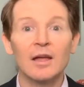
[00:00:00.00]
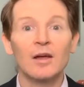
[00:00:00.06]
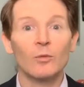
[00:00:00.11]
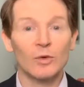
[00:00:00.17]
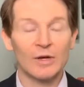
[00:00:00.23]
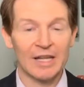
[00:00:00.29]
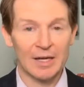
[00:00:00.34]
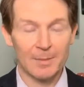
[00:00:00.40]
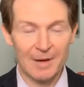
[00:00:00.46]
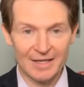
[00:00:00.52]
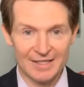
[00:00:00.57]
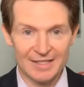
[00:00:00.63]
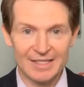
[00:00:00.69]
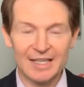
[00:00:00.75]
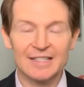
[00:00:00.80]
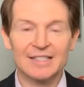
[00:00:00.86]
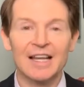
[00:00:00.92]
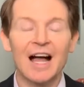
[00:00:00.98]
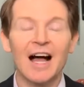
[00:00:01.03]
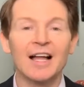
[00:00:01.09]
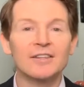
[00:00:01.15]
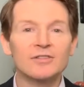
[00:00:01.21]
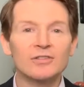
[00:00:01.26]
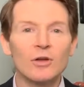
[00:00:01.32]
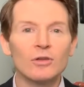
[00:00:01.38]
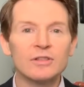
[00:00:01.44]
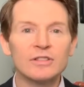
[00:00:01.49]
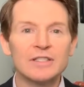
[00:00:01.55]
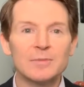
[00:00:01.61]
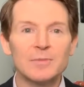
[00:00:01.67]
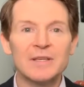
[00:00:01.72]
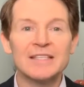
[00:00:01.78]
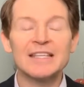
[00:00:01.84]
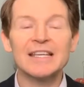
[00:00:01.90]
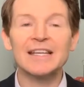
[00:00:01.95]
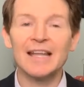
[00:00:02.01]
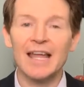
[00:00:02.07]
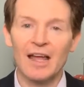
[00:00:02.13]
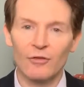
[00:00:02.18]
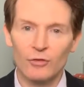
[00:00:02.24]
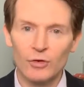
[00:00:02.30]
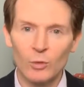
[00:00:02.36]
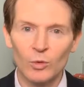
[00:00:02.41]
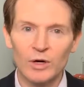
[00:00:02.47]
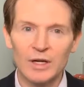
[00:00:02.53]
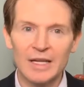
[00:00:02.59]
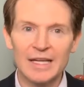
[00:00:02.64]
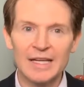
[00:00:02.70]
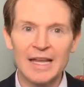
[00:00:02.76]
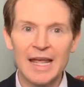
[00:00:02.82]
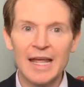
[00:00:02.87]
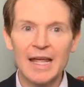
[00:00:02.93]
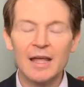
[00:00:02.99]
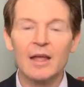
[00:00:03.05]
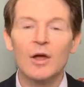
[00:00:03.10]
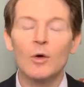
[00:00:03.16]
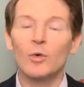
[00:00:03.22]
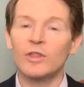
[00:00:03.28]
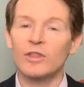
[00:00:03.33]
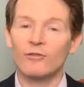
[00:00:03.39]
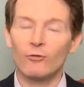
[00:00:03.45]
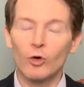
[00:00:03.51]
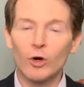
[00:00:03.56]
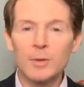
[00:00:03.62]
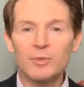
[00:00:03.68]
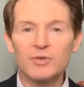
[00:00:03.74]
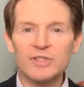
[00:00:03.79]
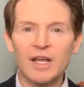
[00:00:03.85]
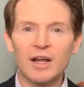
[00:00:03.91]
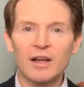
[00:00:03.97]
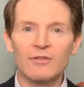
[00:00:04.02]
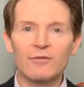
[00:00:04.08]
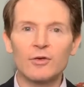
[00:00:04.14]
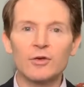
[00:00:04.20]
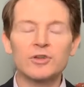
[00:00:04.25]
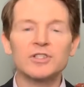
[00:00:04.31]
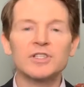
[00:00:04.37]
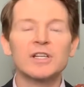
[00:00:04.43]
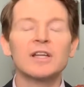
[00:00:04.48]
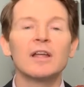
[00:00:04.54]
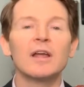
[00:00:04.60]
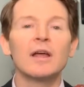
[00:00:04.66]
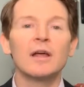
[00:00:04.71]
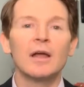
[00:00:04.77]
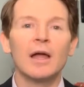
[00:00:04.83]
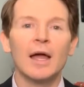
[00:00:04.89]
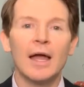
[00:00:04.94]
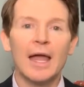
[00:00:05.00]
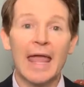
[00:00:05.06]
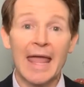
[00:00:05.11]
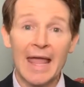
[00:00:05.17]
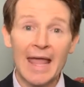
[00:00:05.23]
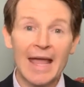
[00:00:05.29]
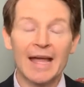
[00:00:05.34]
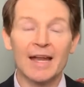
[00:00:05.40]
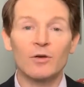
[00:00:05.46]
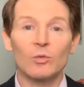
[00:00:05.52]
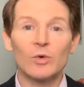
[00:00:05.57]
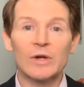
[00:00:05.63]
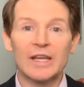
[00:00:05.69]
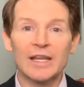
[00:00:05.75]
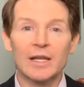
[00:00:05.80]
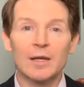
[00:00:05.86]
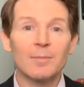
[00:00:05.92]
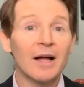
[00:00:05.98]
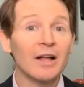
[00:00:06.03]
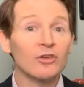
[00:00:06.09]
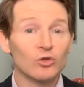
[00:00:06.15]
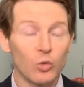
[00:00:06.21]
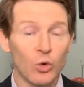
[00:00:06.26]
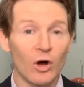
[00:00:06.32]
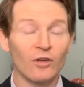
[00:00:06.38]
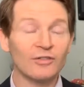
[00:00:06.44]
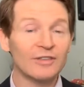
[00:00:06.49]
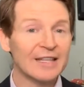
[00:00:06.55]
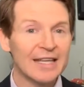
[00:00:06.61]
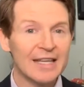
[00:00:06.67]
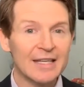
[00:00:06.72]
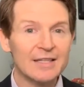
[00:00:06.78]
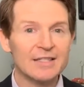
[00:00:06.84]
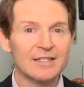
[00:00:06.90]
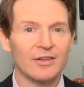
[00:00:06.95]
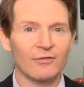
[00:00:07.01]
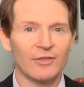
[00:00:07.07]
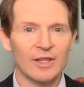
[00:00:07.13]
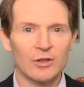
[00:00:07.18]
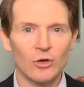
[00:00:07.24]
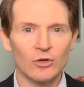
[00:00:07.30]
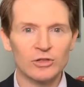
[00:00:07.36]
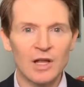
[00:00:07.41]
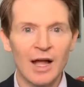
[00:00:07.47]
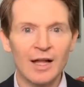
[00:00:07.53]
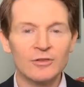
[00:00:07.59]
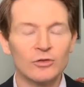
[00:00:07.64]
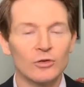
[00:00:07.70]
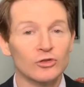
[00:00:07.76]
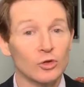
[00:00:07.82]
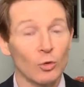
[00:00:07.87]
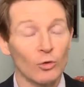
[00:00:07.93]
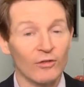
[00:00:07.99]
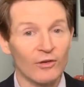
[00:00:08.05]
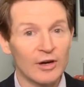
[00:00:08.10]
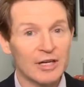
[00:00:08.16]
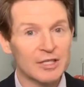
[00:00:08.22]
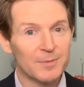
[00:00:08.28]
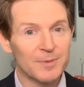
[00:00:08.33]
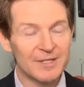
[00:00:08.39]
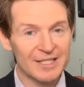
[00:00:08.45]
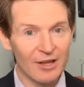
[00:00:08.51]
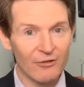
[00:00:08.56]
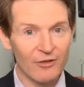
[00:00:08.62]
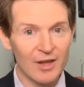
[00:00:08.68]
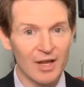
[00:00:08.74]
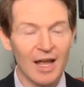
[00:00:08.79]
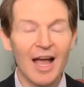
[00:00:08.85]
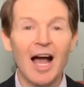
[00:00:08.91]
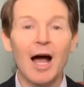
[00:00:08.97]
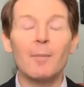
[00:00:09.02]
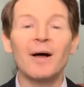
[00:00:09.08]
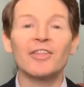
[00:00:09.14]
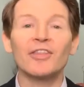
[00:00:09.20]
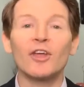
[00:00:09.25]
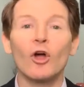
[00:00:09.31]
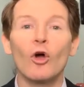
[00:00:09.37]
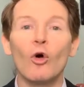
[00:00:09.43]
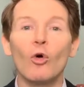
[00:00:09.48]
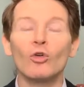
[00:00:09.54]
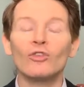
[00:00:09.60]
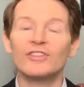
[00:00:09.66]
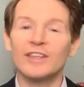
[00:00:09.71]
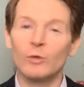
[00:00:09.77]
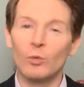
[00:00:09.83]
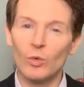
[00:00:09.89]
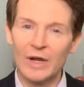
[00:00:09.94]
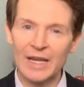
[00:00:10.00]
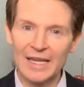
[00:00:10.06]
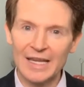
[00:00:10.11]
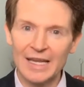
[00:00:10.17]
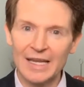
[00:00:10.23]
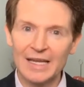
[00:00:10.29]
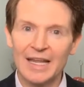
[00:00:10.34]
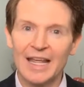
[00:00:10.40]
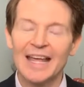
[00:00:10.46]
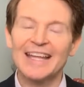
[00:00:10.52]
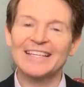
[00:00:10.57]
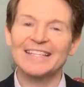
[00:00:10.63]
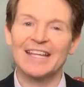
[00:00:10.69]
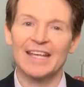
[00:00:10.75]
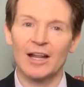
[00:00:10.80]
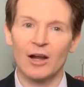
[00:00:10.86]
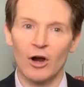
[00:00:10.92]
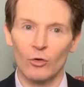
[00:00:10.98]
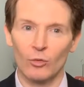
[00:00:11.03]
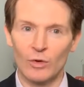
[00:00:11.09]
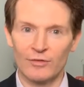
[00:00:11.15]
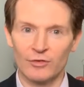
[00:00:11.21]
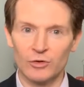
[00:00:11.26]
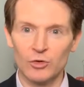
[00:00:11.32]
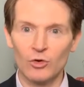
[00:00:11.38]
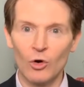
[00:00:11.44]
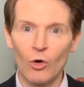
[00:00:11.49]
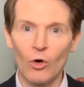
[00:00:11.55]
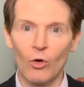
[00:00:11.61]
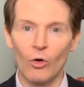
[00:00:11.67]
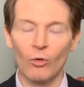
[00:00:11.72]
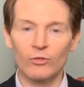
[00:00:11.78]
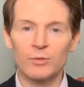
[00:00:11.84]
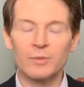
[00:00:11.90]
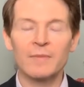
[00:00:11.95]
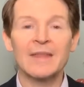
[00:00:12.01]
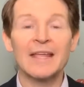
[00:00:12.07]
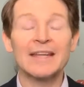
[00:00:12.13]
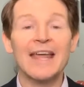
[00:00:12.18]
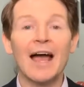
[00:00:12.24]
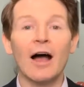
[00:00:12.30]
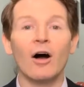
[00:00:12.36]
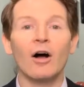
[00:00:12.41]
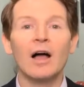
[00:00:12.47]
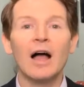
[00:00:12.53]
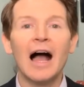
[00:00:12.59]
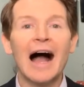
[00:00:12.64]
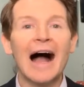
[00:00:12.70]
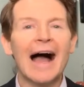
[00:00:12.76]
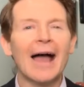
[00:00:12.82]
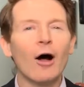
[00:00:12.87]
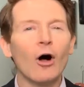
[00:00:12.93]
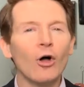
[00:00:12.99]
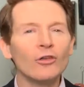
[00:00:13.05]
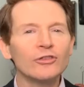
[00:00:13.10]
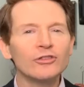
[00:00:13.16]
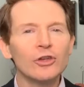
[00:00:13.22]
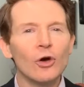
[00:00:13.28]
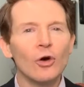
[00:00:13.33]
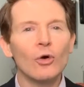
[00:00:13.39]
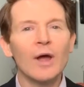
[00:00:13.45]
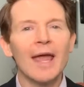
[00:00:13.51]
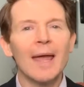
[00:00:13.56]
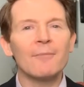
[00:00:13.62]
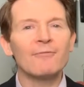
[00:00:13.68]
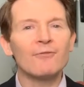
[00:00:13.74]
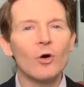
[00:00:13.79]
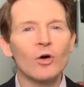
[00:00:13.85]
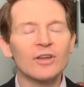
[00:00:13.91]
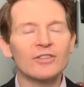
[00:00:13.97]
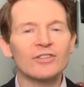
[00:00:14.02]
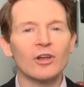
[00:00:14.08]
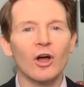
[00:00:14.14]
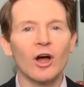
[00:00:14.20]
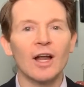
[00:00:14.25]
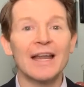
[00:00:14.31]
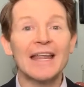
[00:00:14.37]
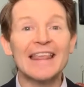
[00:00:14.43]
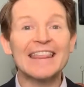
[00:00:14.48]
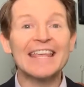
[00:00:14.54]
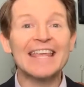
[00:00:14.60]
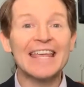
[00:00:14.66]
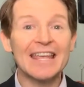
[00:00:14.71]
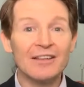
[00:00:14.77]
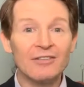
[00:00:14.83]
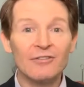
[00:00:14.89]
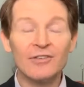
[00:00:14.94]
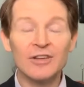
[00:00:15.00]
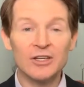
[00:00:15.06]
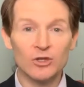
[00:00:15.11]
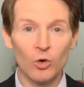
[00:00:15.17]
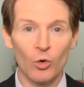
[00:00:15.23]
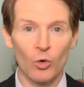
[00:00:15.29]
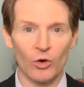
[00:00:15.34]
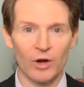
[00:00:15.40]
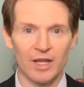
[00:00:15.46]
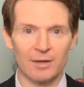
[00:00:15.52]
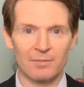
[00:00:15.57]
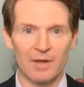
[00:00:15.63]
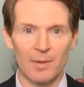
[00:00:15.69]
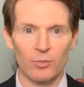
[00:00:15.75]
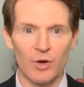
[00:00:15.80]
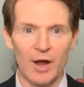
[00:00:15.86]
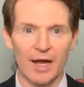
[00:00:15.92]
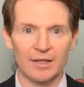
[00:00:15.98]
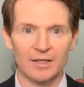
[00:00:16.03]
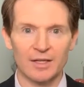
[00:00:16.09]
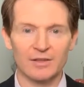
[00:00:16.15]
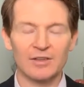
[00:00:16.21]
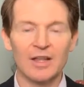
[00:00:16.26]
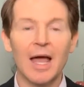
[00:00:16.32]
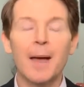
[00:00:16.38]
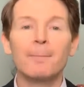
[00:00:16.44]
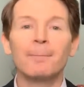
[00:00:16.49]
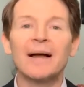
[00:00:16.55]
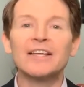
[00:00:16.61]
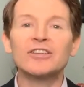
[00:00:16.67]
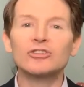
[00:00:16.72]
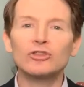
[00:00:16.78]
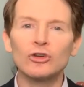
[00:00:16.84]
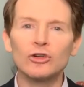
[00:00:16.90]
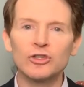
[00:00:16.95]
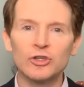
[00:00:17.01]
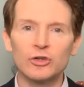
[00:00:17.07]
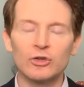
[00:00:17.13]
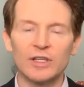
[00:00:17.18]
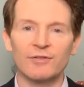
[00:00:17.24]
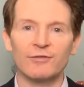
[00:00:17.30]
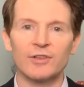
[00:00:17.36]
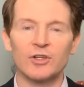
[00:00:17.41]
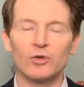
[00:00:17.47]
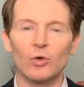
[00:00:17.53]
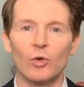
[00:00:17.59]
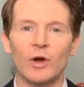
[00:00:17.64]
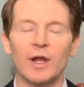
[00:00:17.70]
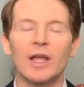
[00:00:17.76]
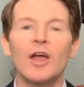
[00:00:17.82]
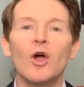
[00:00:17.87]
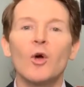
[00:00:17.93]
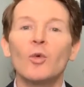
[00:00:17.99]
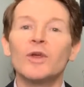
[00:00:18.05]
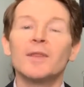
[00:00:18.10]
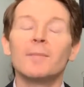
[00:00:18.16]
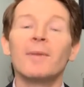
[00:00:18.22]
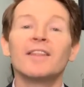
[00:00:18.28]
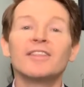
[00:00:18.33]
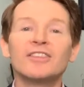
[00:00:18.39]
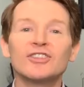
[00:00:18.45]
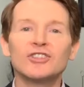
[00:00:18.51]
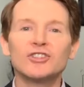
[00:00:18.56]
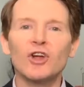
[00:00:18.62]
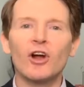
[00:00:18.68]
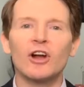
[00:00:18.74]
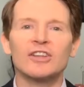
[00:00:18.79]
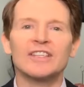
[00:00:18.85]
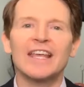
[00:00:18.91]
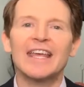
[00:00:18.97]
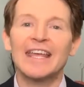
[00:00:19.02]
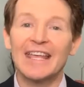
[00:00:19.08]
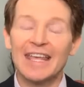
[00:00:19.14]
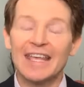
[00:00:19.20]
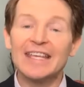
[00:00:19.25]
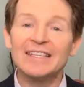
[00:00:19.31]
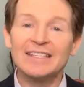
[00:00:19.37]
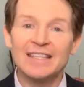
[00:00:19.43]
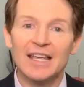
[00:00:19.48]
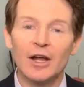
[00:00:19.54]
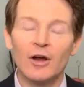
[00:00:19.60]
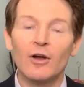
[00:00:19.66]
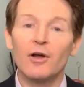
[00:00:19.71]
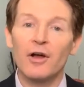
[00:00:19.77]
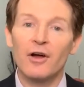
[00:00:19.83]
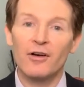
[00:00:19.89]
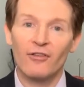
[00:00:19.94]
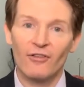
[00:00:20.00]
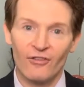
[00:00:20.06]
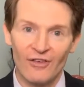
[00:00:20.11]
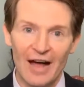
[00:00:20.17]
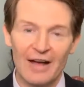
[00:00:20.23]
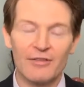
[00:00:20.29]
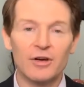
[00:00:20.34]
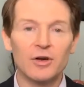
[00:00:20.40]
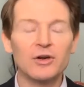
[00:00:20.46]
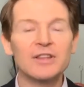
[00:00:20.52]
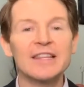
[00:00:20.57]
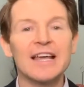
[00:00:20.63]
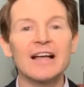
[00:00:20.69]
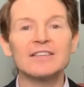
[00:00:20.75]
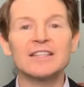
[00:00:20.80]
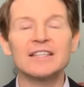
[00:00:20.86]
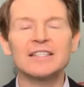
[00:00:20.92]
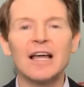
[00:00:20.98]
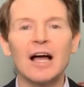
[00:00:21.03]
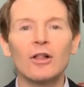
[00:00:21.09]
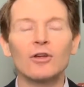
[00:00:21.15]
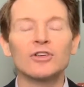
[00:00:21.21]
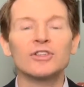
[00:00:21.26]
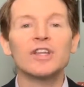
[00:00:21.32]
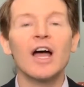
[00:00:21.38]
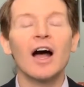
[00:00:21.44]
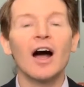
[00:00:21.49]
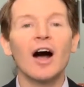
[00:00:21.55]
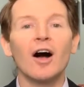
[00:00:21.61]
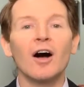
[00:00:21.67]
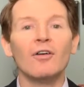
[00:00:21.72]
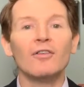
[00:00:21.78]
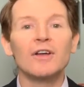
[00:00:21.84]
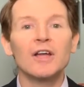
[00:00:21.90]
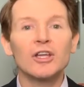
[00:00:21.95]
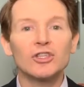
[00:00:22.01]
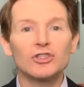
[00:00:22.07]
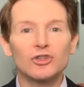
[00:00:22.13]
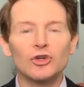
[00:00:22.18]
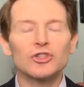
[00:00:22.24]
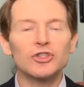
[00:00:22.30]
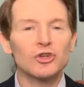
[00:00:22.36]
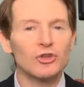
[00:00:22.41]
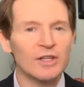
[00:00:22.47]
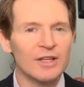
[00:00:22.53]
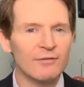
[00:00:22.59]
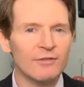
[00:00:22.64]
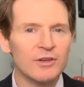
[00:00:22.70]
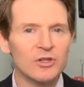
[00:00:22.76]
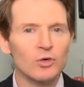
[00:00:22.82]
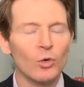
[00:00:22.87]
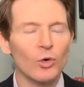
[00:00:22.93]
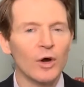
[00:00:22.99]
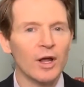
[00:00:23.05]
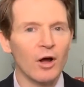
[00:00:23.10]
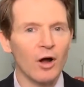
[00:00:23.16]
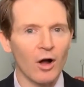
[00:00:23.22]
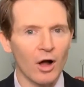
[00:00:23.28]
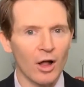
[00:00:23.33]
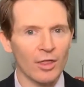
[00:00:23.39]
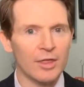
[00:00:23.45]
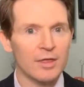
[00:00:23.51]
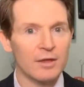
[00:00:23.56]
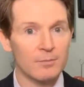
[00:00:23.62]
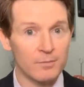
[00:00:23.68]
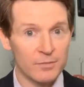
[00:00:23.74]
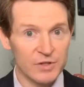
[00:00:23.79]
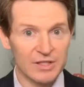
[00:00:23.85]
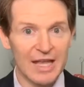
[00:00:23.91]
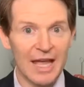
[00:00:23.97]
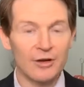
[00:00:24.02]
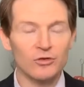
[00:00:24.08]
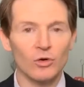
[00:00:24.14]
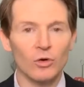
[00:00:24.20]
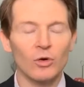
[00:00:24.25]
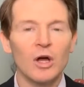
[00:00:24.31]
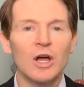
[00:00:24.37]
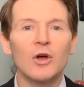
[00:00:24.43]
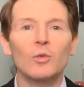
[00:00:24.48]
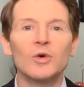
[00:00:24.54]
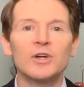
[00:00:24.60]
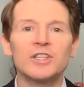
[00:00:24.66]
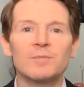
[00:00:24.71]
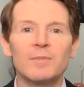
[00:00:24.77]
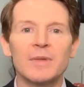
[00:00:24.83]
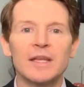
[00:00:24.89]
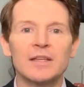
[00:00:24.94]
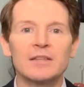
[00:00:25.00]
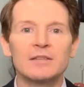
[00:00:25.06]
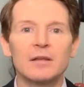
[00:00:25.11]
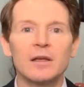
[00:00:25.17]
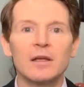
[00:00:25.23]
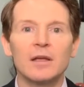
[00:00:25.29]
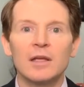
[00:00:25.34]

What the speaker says: We need about 6 consults to be seen every working day with a 40% conversion, and we need about 12 leads to feed those consults. So we're very specific about the goals that we need to hit our revenue goals. Now, I also am focusing on the inventory in my practice, my surgical inventory. When the month starts, is there $500,000 of surgical inventory on the schedule, which means